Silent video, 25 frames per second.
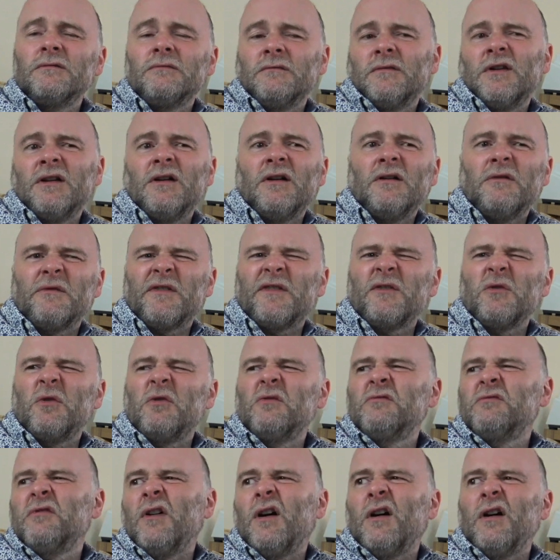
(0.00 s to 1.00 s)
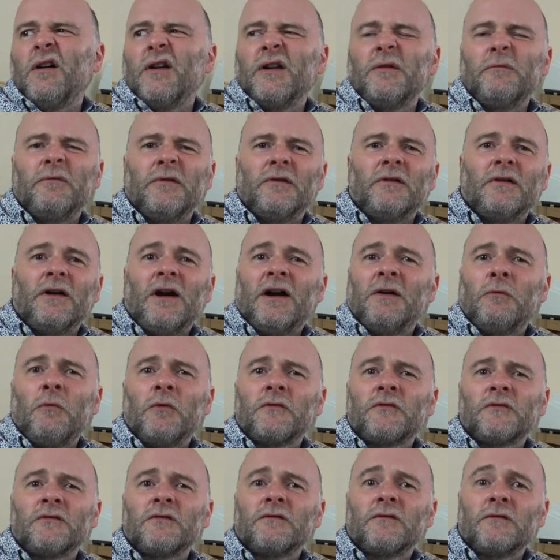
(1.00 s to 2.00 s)
yeah, it's all right, but I
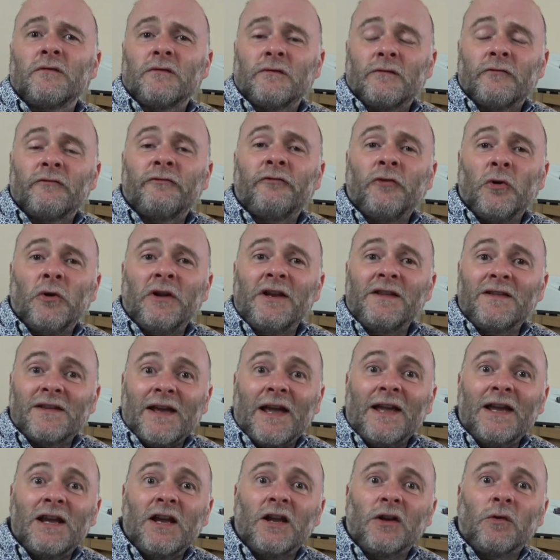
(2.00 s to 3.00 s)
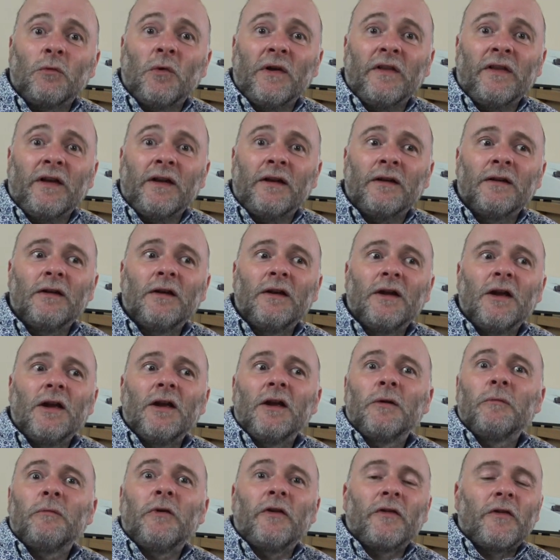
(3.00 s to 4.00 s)
wasn't fully taken with it.
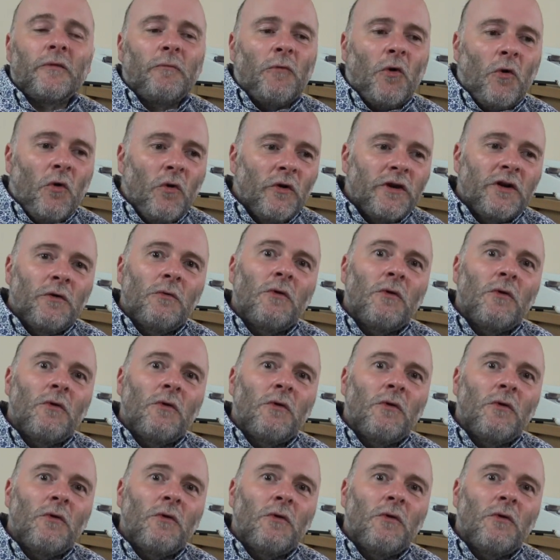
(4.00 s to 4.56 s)
But the more you